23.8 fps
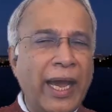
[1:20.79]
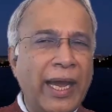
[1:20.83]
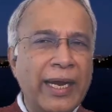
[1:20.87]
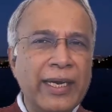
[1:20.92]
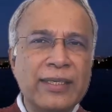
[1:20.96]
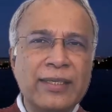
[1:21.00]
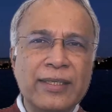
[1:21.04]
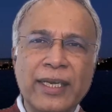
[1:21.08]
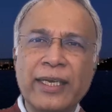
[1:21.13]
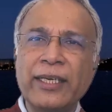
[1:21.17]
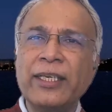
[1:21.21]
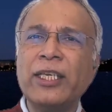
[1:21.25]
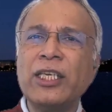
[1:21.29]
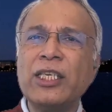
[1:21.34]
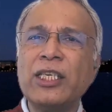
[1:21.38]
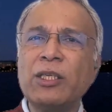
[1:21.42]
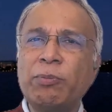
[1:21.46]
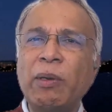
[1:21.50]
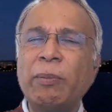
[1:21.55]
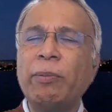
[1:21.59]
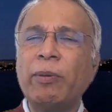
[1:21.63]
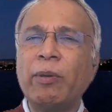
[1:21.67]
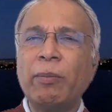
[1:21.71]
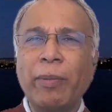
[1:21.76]
and send these
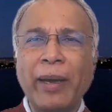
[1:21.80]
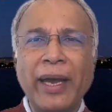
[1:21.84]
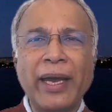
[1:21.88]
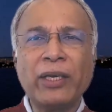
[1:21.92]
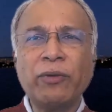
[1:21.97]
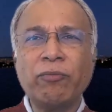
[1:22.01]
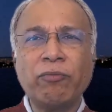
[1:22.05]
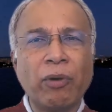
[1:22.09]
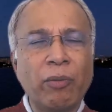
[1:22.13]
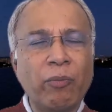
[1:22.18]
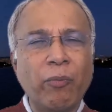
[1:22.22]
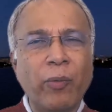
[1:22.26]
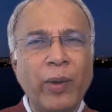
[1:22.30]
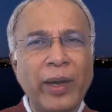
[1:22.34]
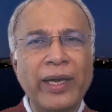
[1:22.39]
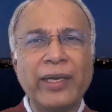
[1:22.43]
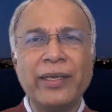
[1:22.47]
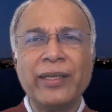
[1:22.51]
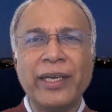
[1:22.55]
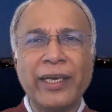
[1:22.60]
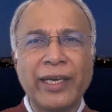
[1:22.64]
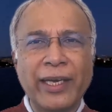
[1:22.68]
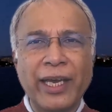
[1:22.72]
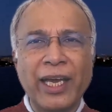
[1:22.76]
people back from where
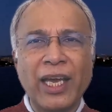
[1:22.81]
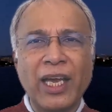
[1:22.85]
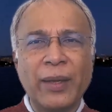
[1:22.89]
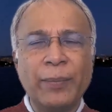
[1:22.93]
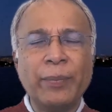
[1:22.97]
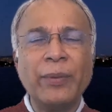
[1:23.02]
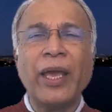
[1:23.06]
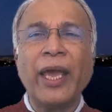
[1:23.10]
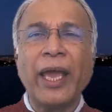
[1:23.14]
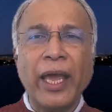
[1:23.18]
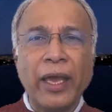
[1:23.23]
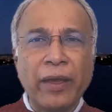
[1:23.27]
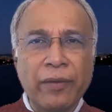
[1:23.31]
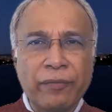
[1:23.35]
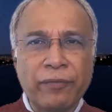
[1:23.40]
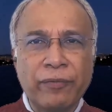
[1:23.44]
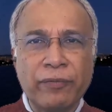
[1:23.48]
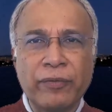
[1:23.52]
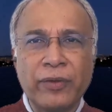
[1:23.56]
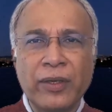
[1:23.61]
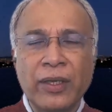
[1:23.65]
they came if